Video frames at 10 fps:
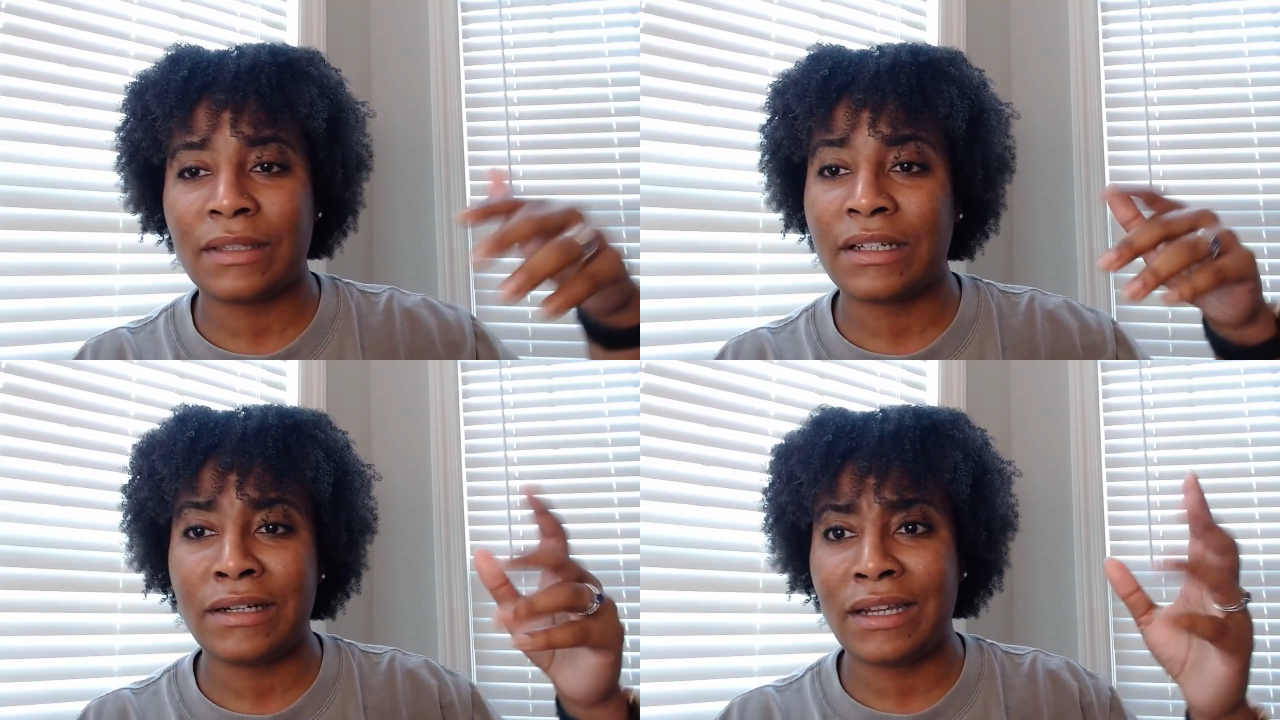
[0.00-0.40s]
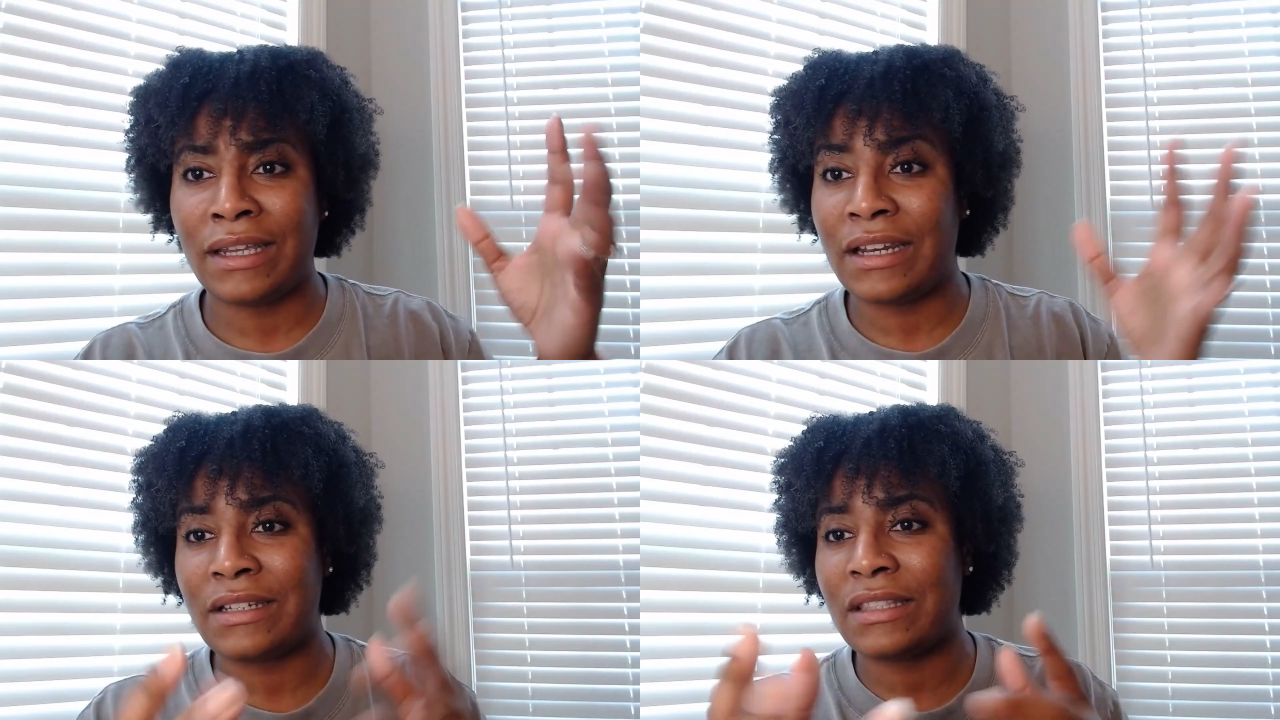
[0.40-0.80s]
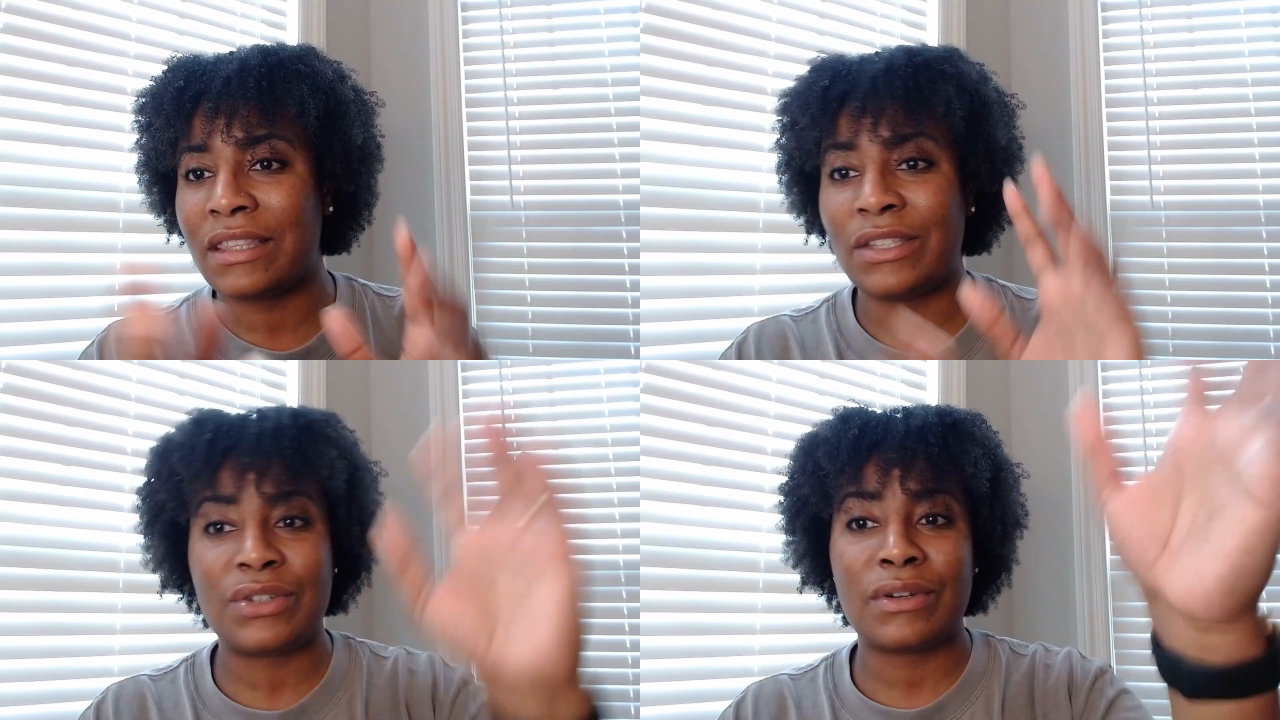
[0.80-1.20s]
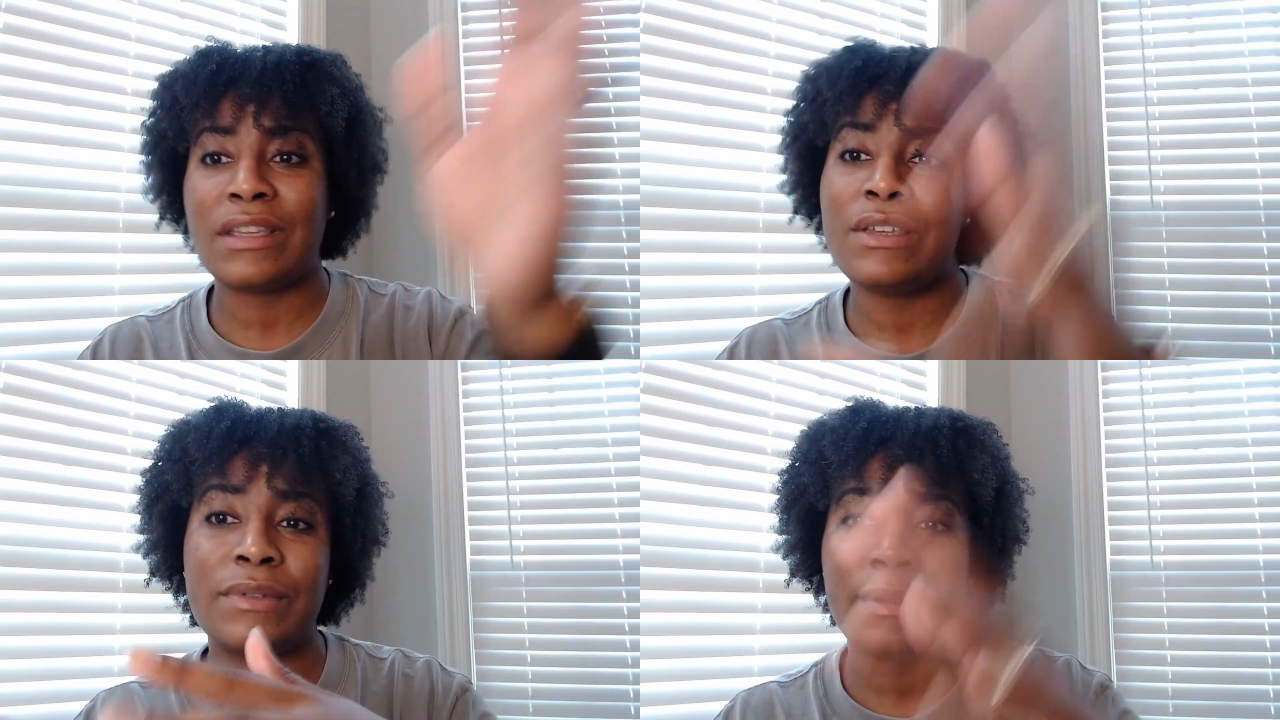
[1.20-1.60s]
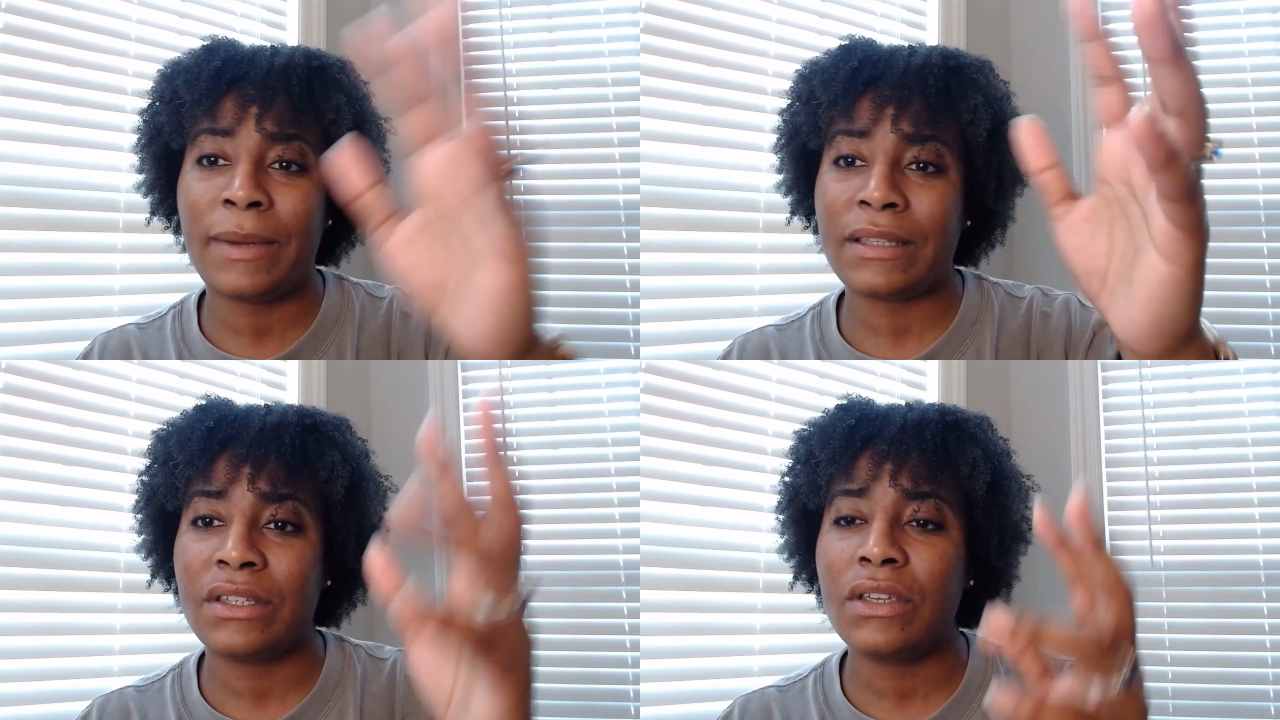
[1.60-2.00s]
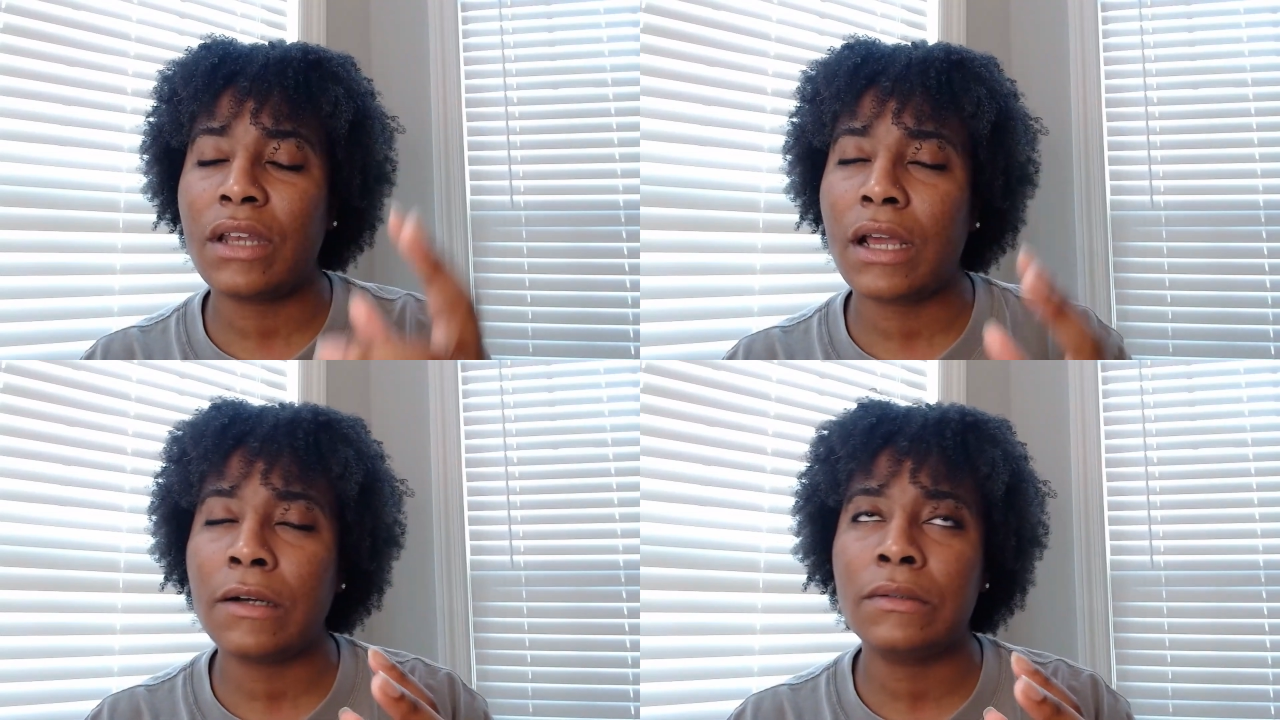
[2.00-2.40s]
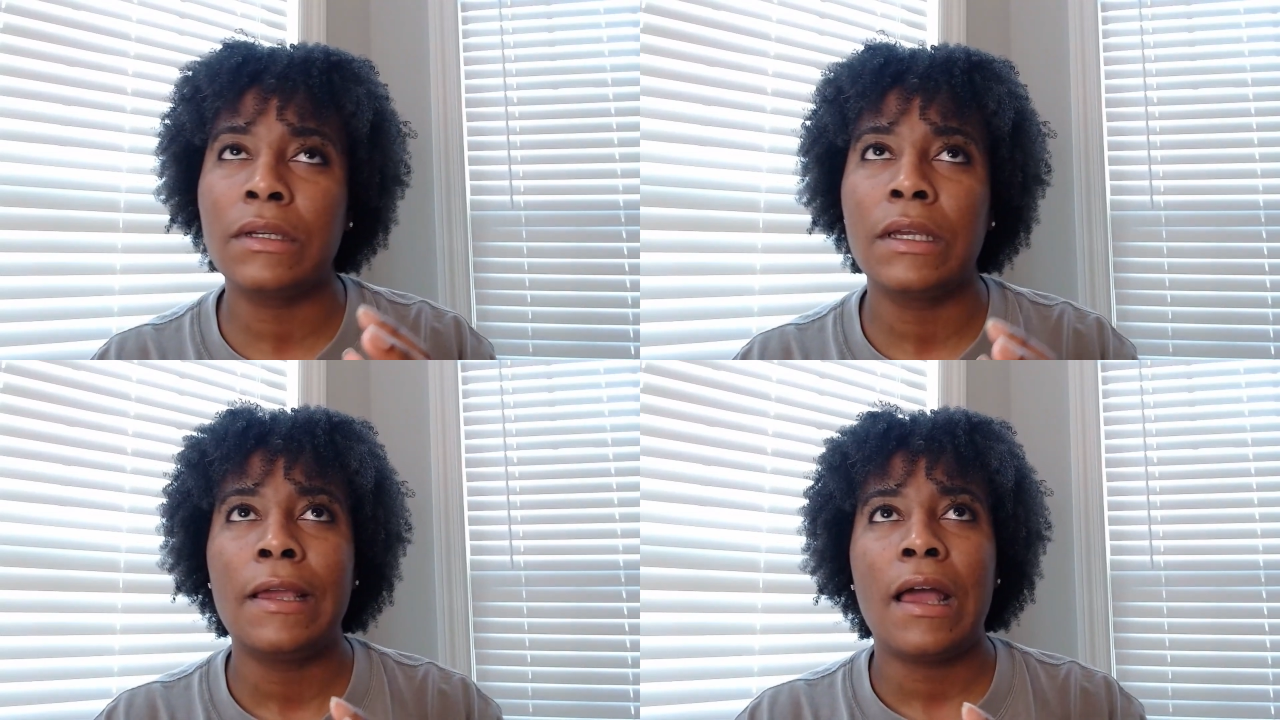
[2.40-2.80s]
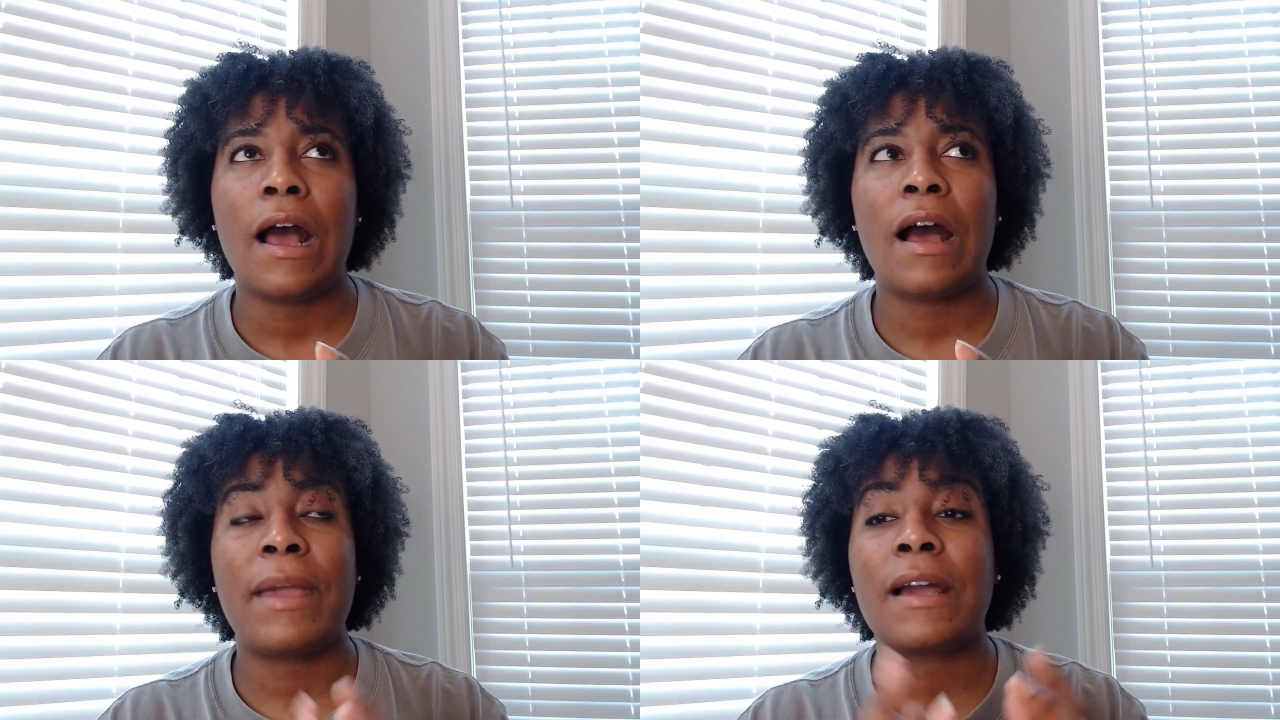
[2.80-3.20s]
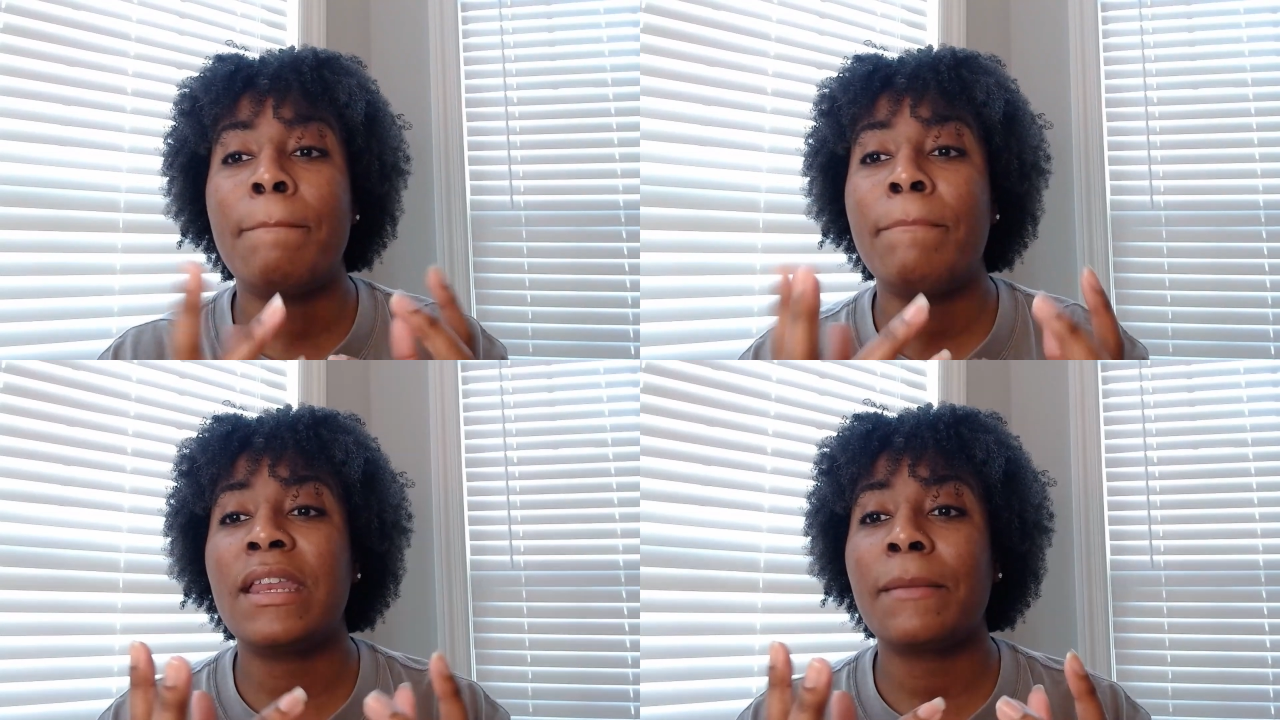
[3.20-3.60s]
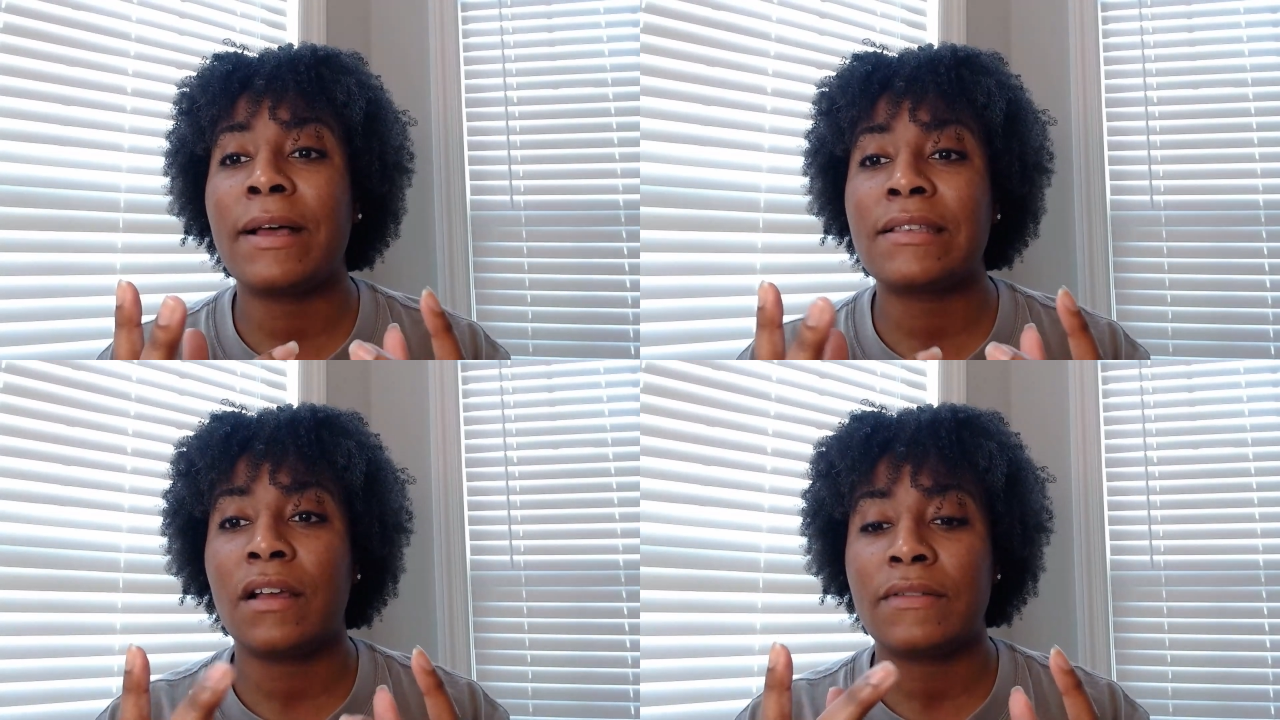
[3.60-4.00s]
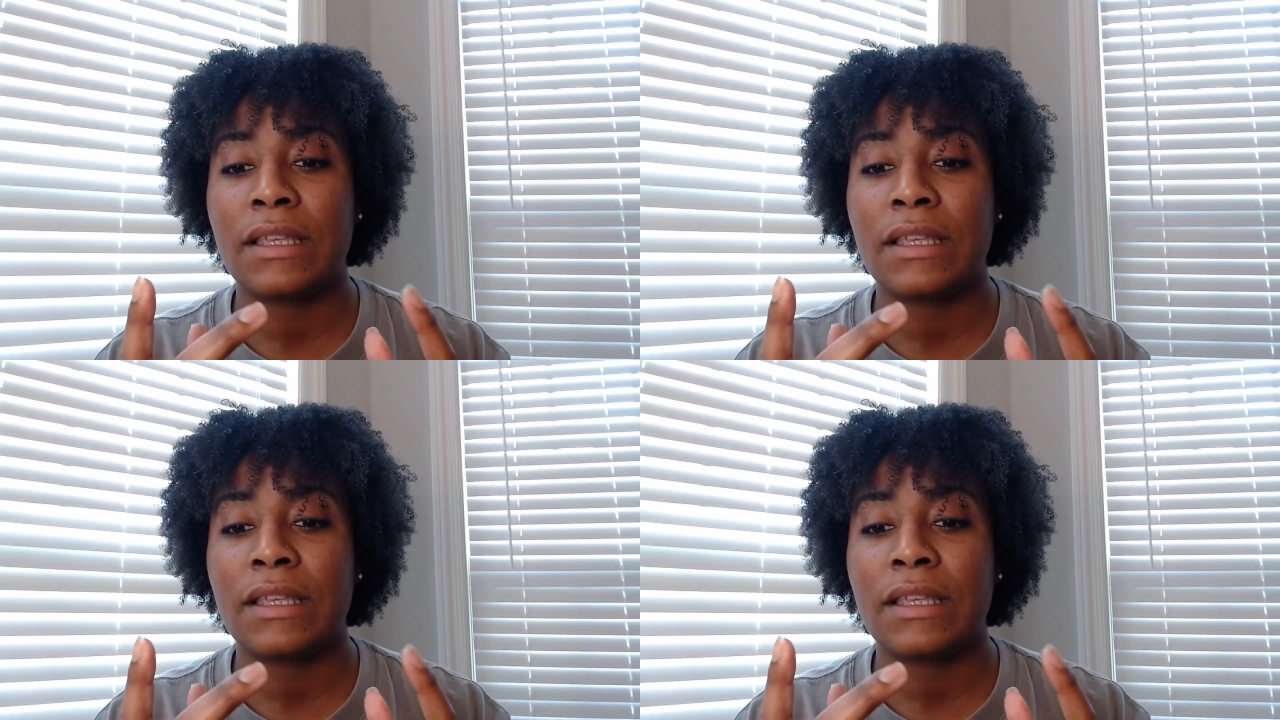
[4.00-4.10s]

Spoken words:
the cooking. There's nothing strenuous about and committing myself